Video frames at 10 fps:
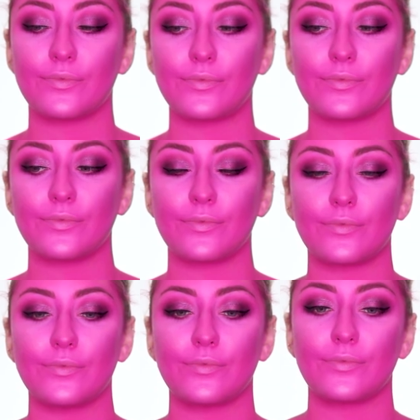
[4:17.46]

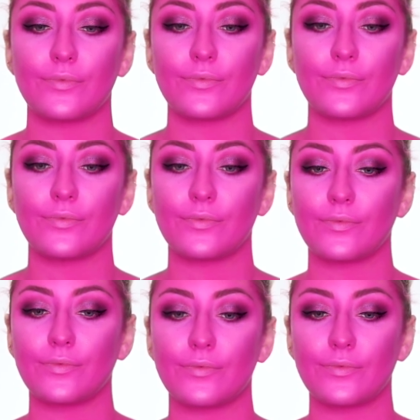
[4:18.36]

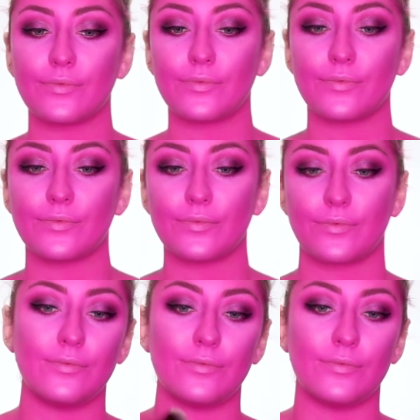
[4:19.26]

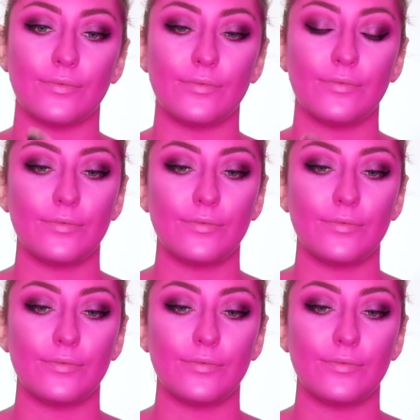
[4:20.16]
No one is speaking in this clip.